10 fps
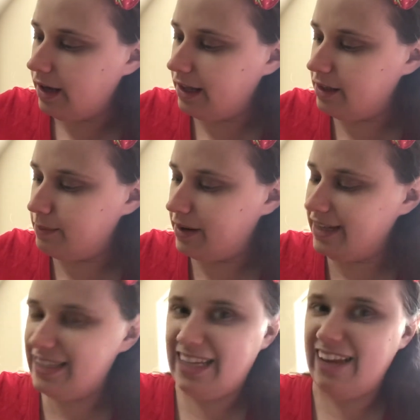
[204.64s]
And the
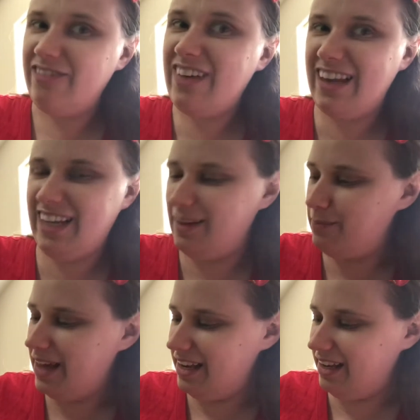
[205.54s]
mice say, funny
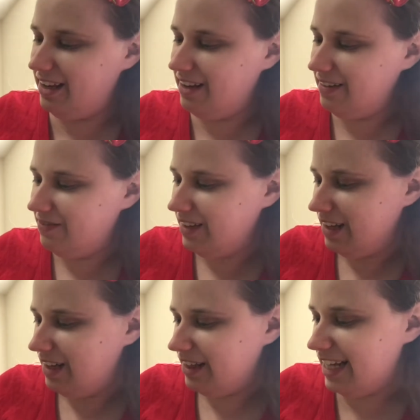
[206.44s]
bunny,
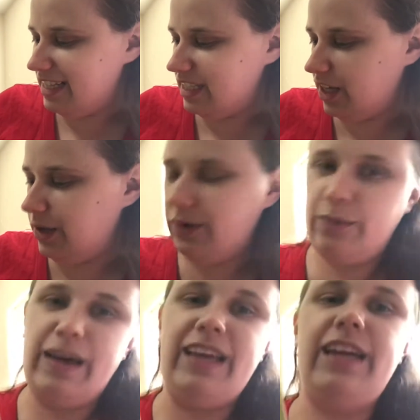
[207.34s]
let's go.
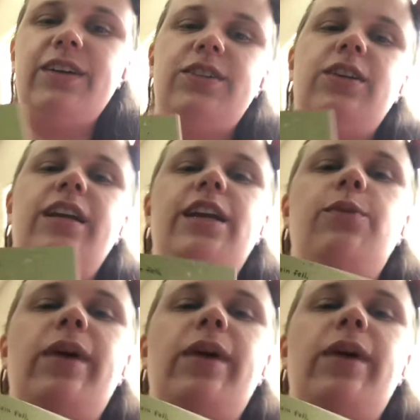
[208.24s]
My ears are getting